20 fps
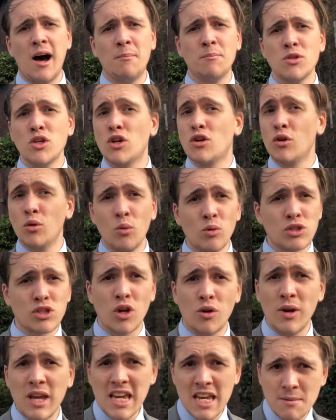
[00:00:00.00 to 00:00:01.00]
You can
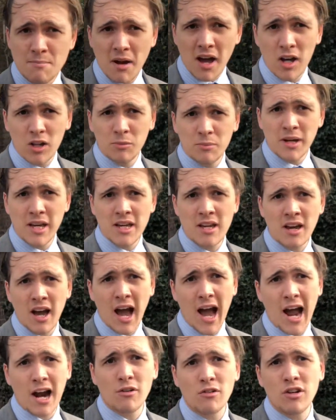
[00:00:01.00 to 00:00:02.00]
also email me,
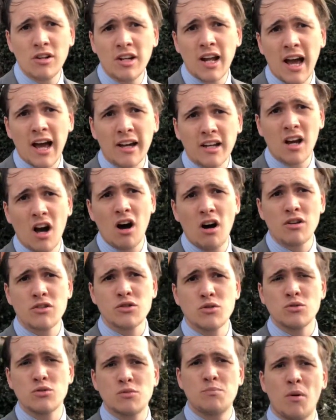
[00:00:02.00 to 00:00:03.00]

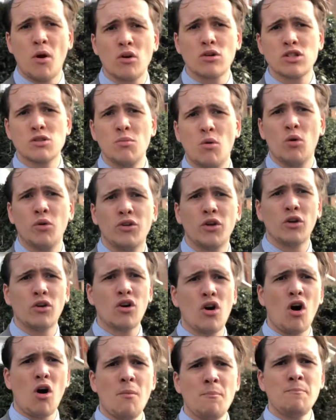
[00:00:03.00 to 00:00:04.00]

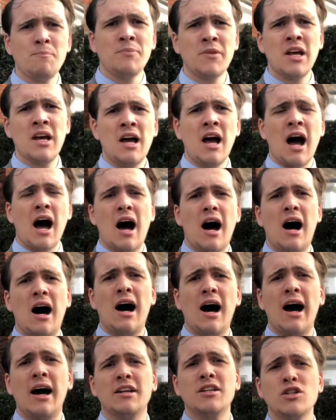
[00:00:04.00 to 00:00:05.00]
aaron@castlesboxmoor.com,
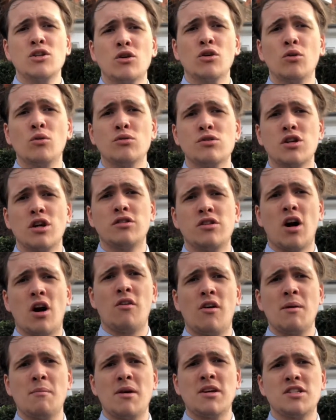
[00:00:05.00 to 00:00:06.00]
and you can also
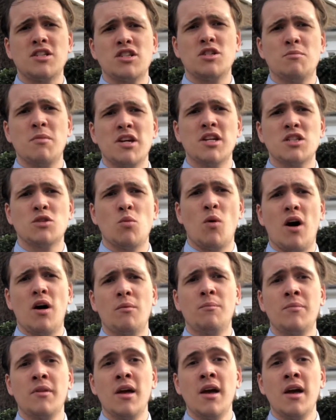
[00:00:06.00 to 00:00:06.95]
direct message me as well.